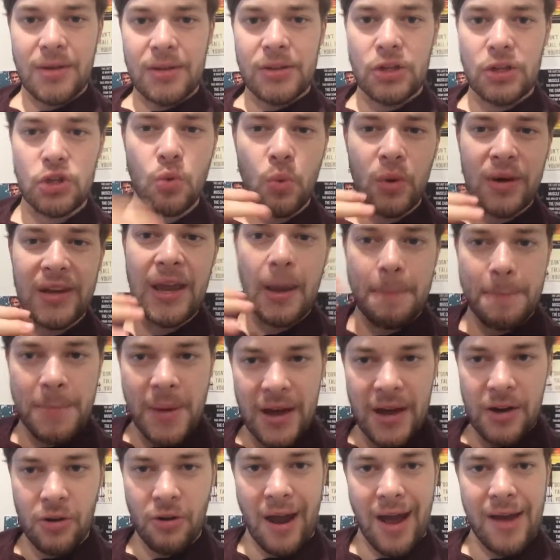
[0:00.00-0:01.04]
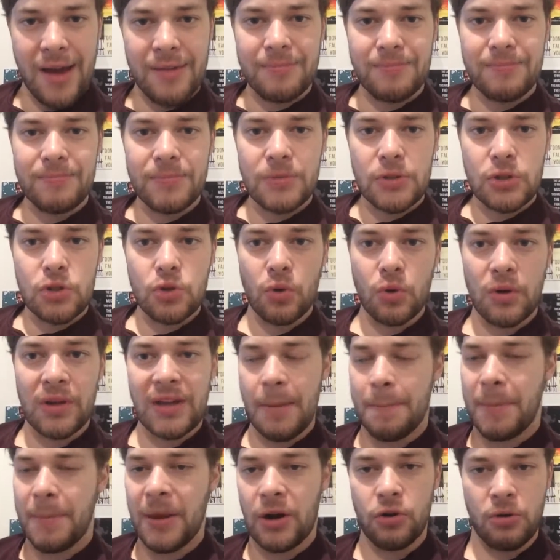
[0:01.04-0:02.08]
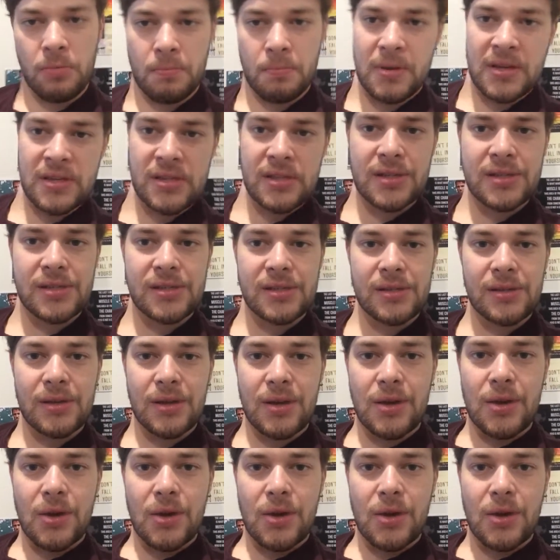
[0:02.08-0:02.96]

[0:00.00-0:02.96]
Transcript: That you want to get better at? You want to get better in business?